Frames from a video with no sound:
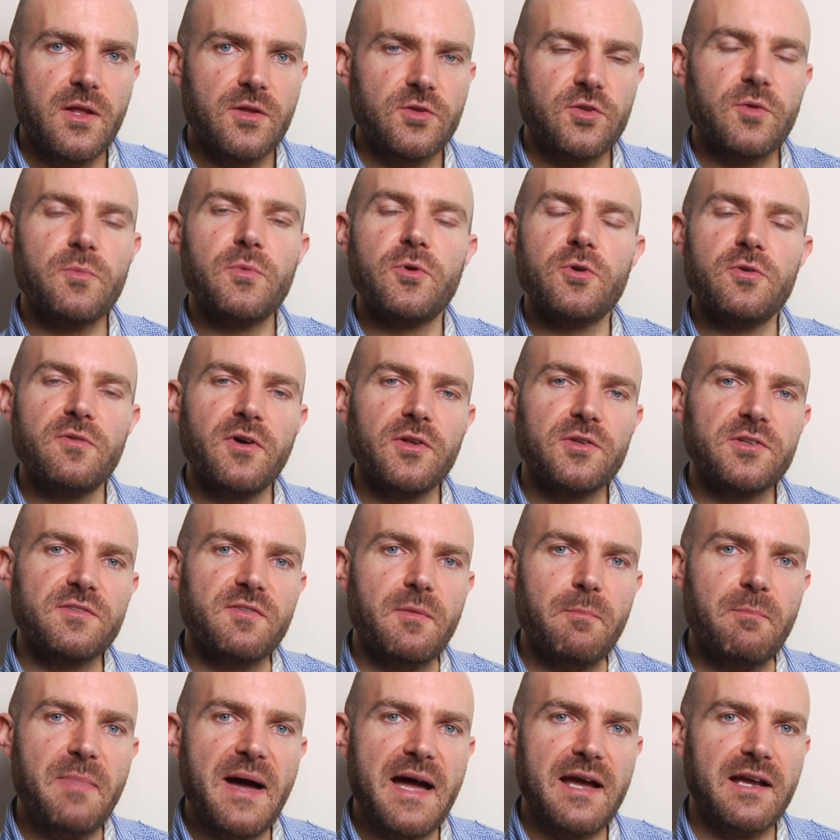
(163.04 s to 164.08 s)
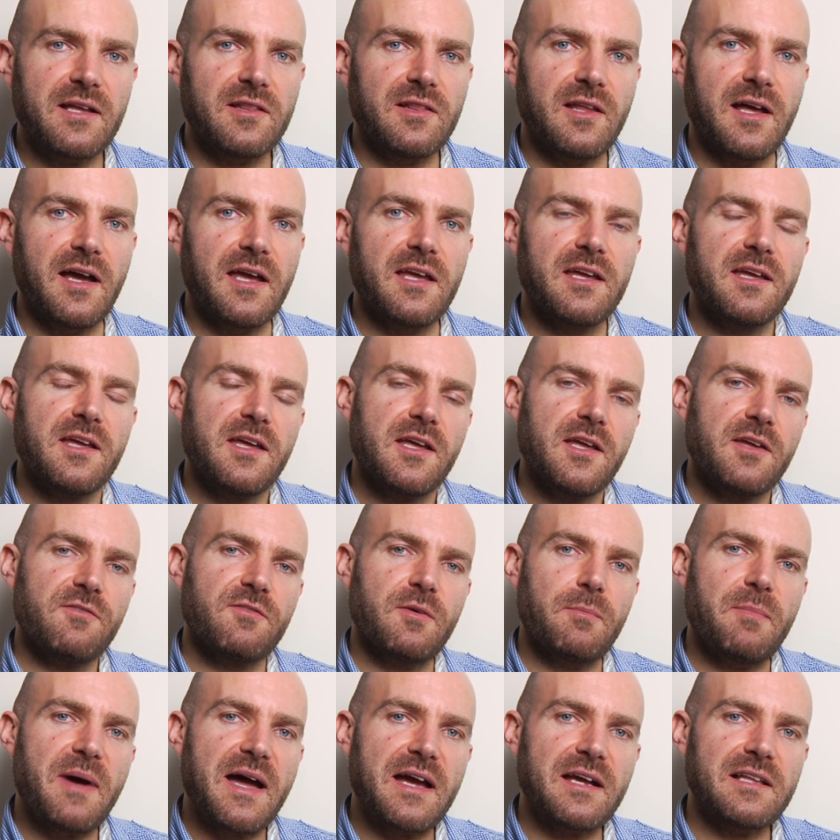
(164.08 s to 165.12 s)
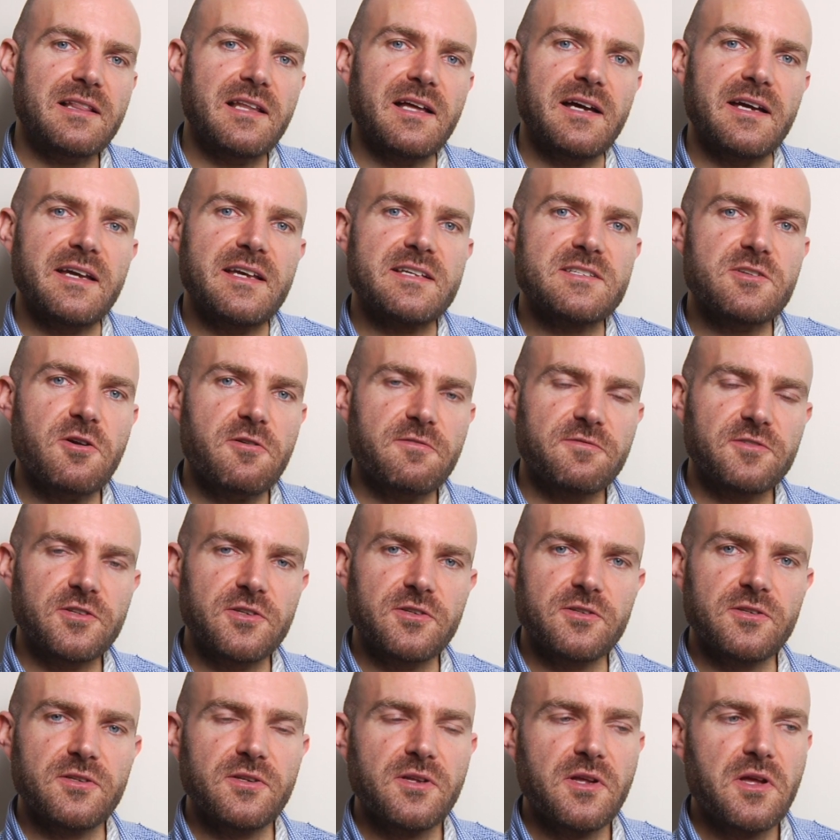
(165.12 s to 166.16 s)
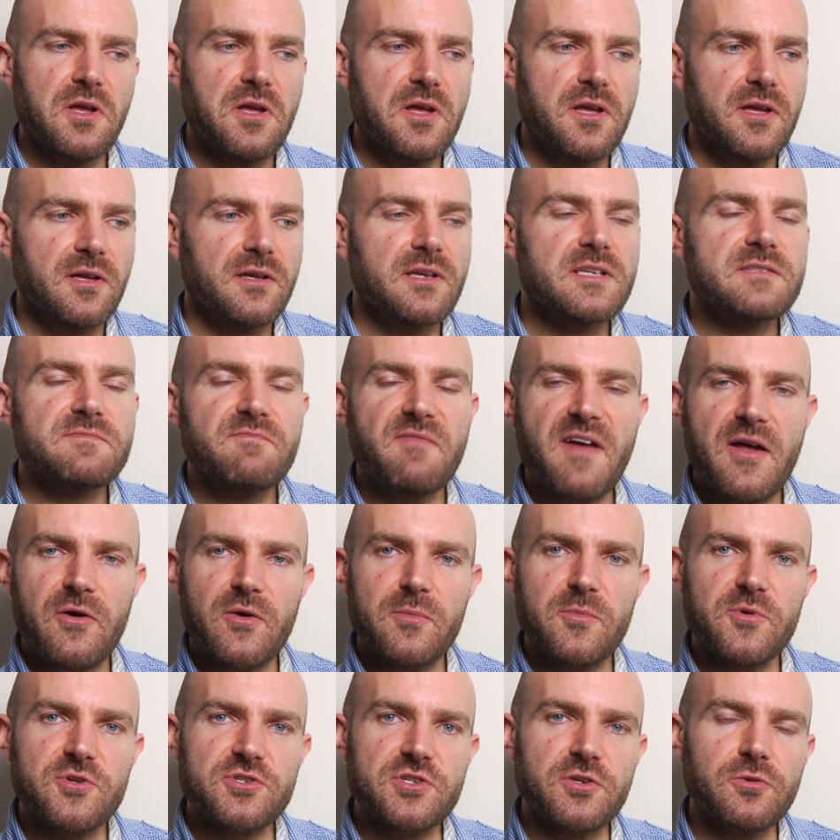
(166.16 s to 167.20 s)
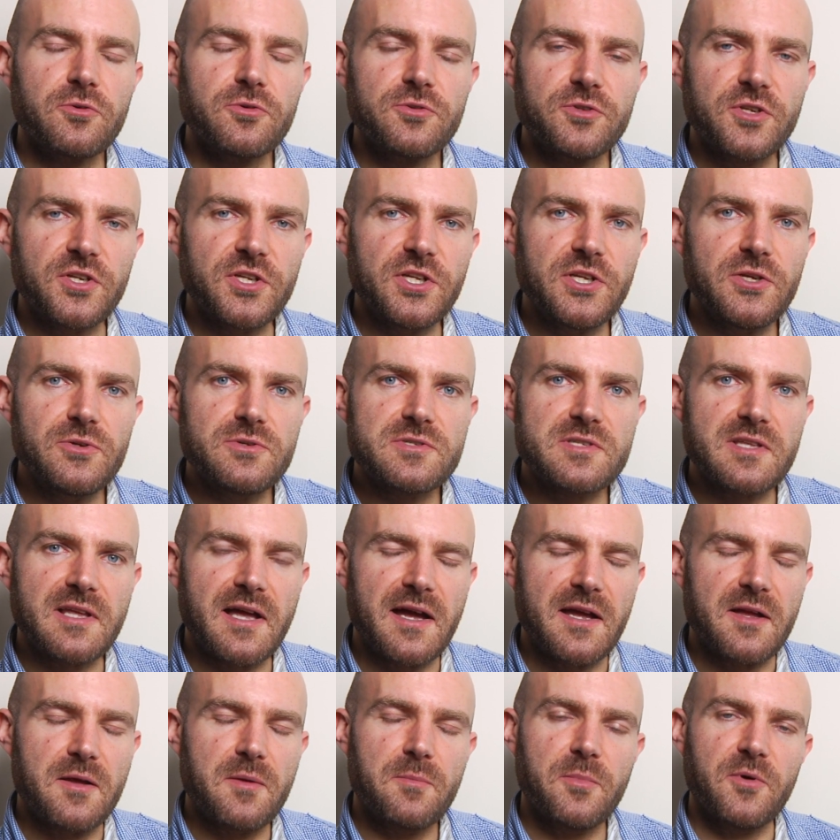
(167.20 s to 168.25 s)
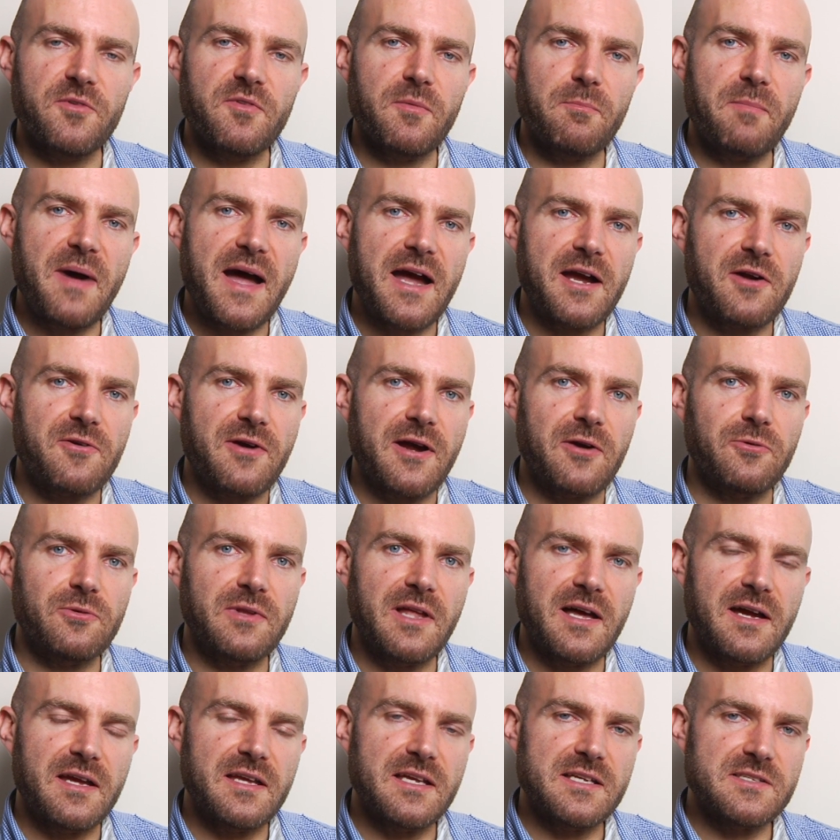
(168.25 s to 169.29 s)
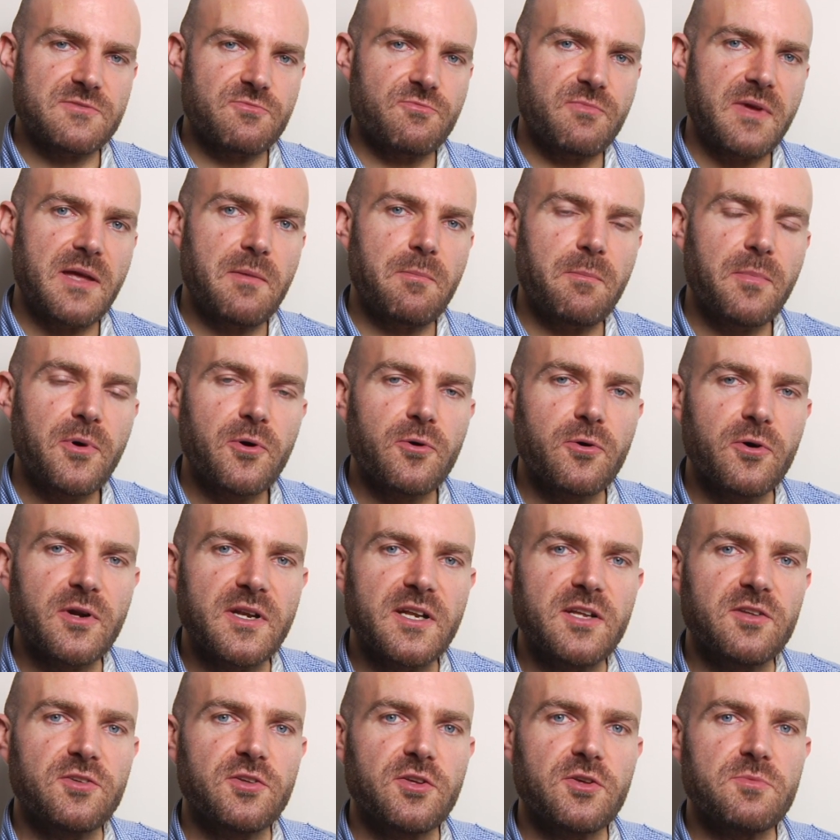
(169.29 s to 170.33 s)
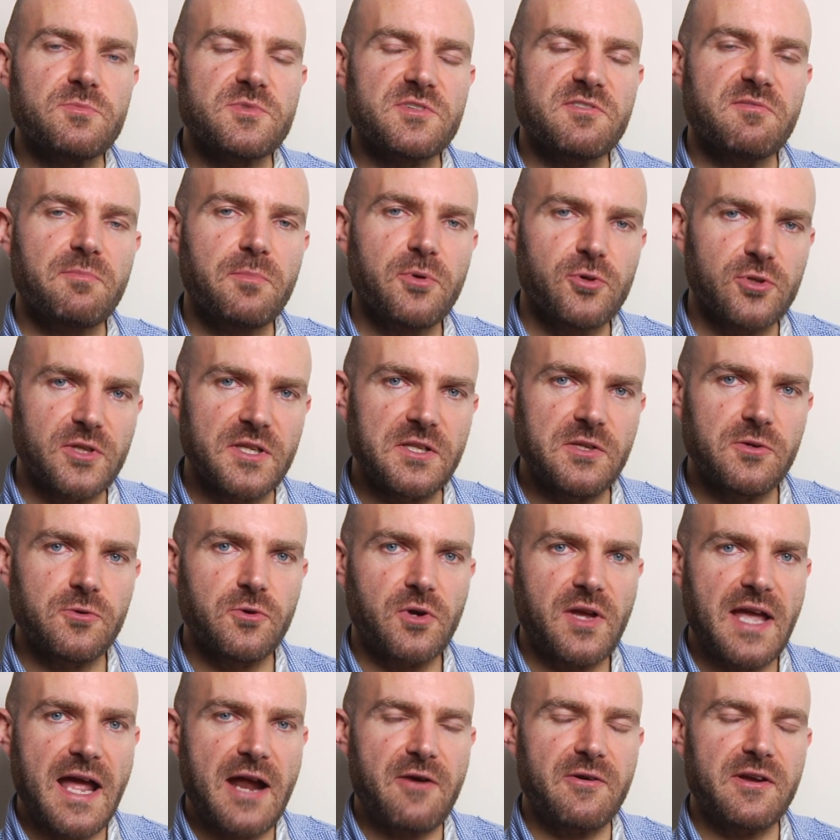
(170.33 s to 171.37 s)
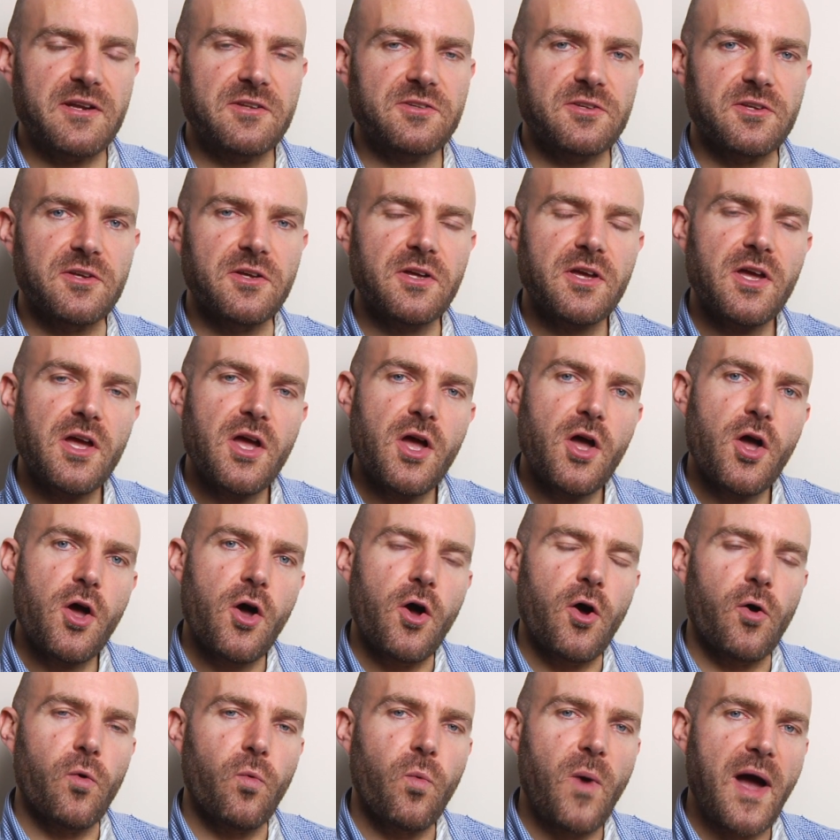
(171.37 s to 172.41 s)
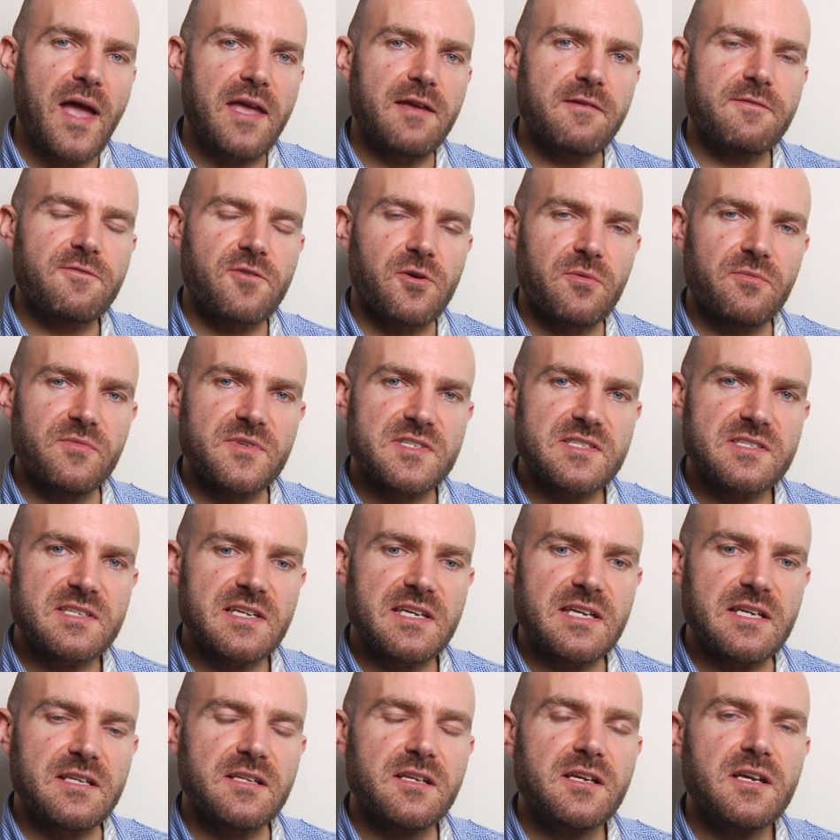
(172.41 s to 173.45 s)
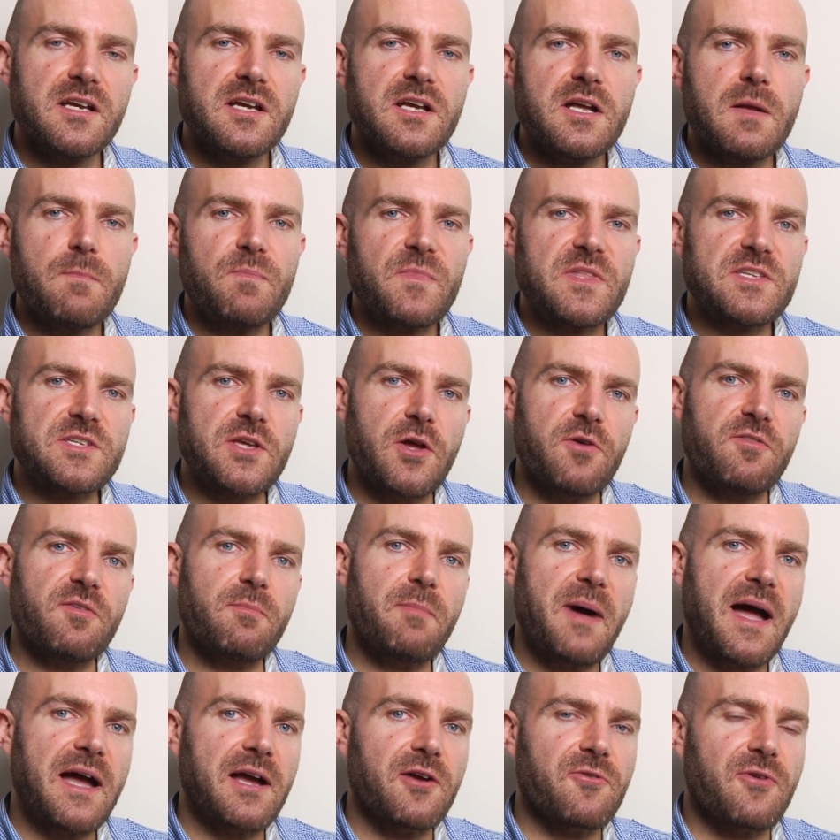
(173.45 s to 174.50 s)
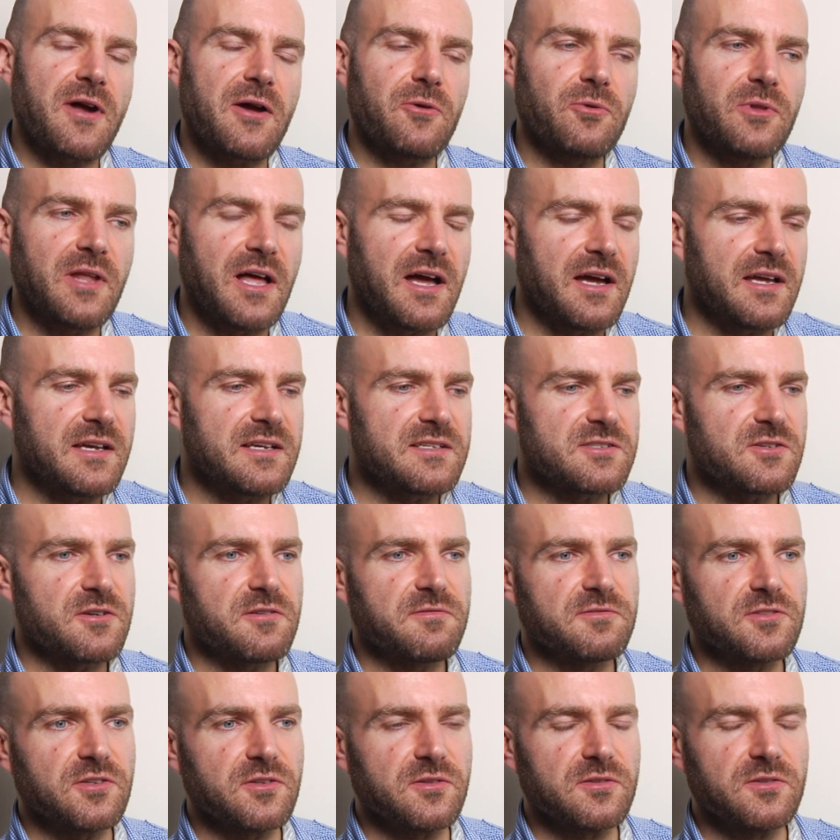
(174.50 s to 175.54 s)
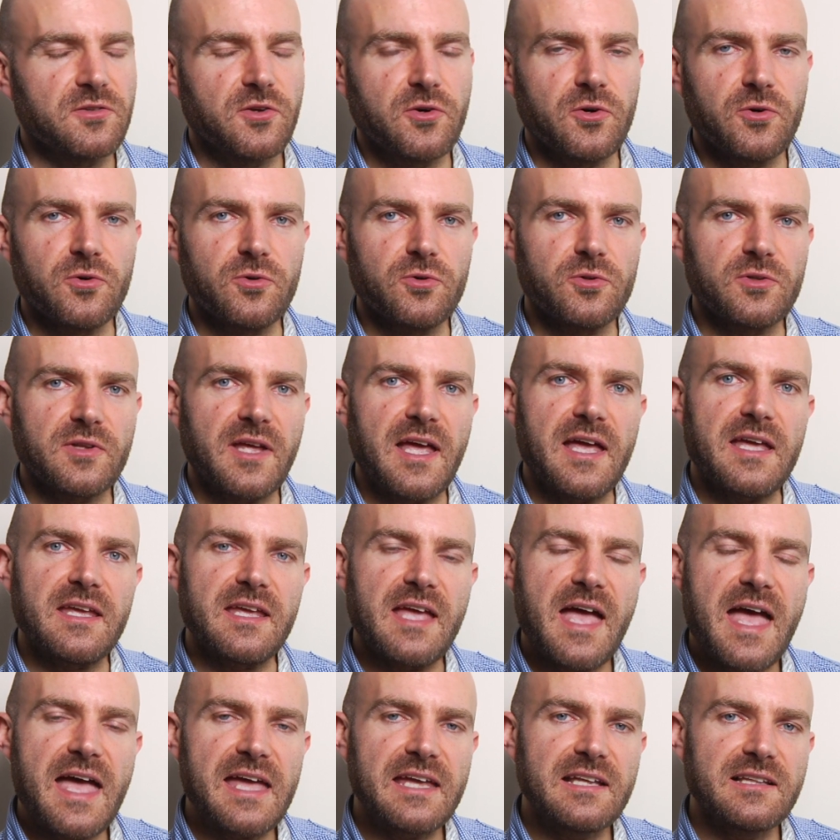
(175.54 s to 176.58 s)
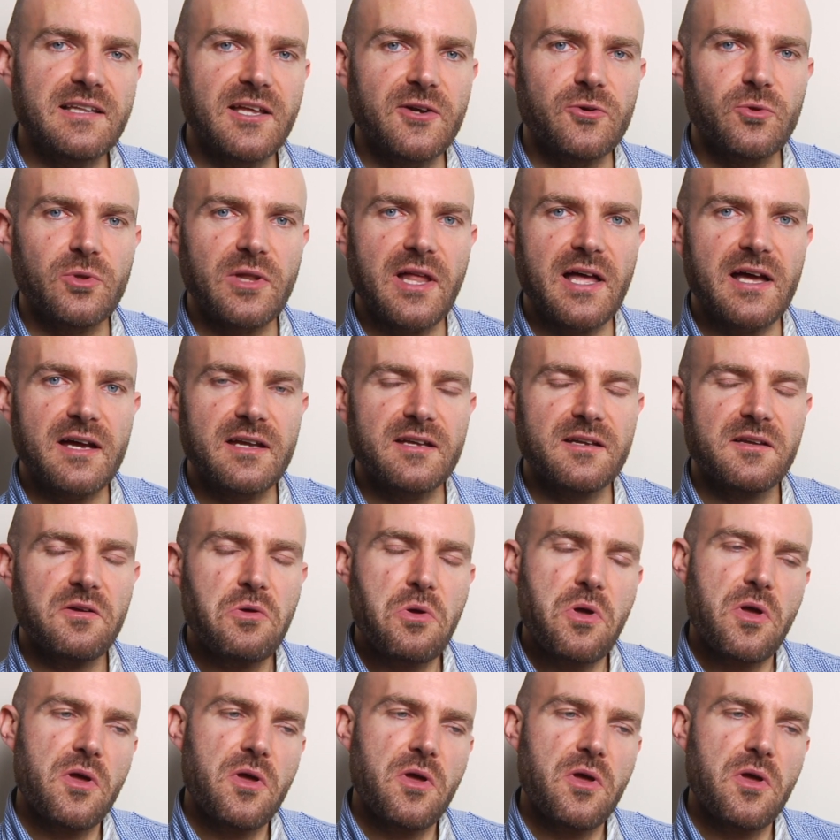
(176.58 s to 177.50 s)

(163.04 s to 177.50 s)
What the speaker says: To move on to the backlight is often, it's very much an underused light, but the background light is important in terms of pulling your character away from the scene. So the background light is often called a halo light,